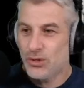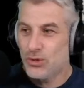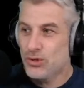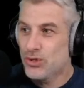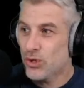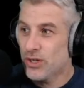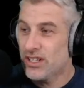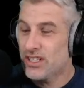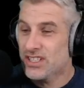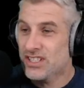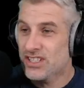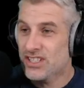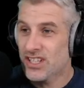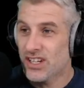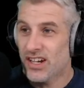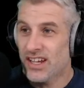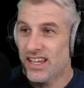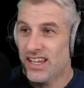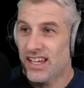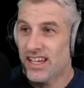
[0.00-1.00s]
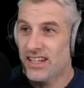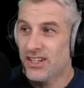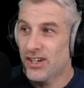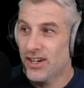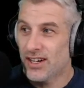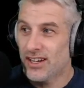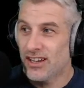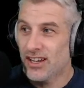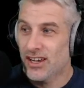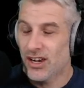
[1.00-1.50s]
join us tonight at
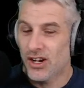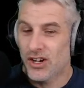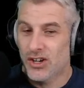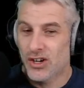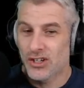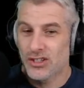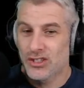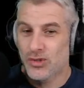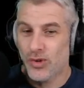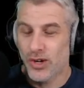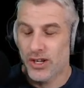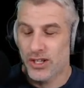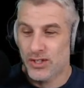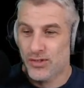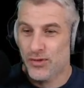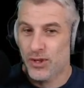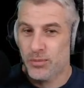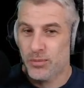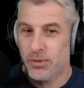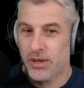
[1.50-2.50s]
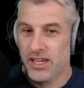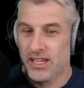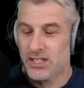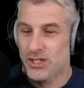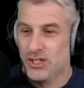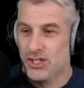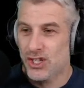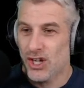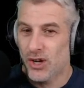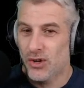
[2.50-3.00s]
9 o'clock on Twitch for the
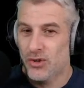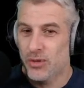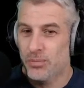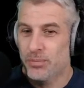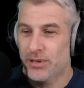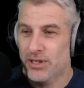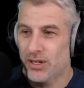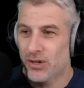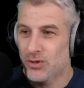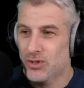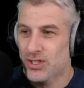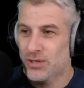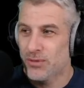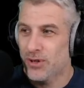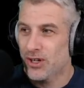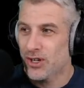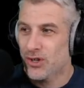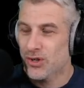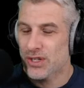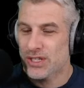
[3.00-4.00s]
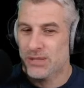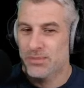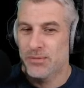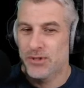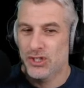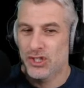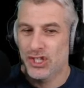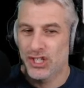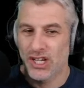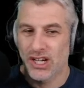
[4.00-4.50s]
biggest show, the penultimate
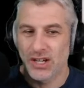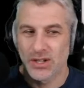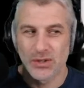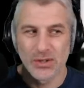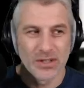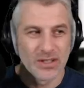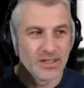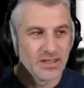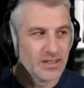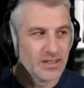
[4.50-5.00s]
Christmas show.